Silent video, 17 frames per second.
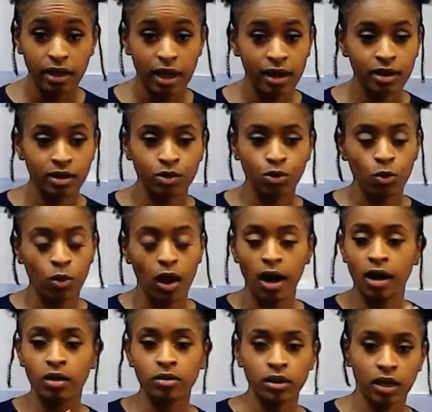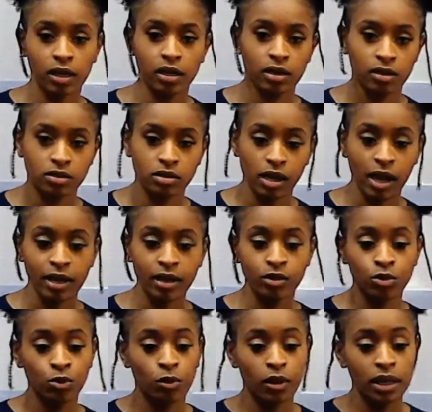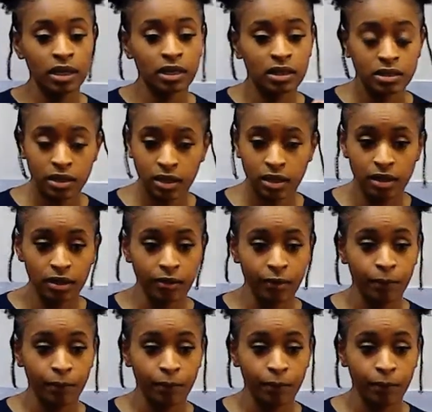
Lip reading: I can do all things. I can do anything.